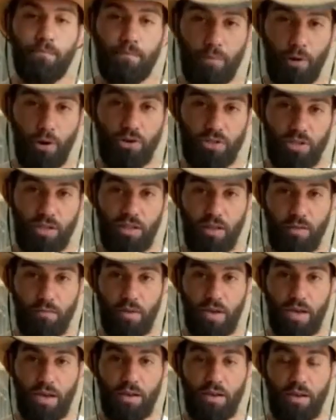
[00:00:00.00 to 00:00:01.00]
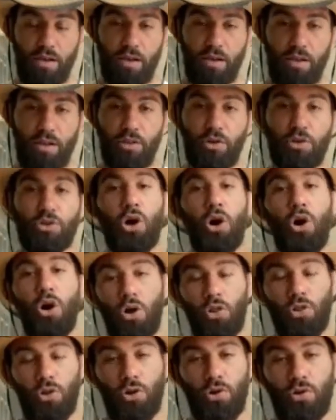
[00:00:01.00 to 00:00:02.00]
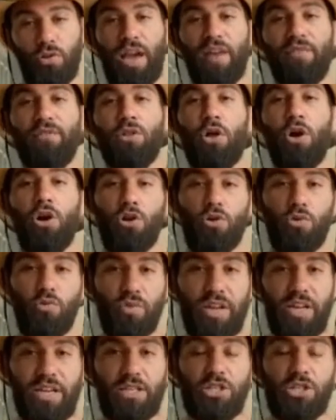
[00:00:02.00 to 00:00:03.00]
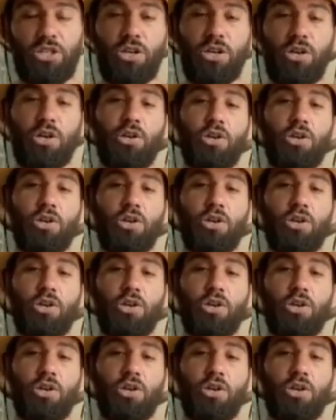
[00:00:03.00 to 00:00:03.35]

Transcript: person than me. They're taller. They have a longer reach.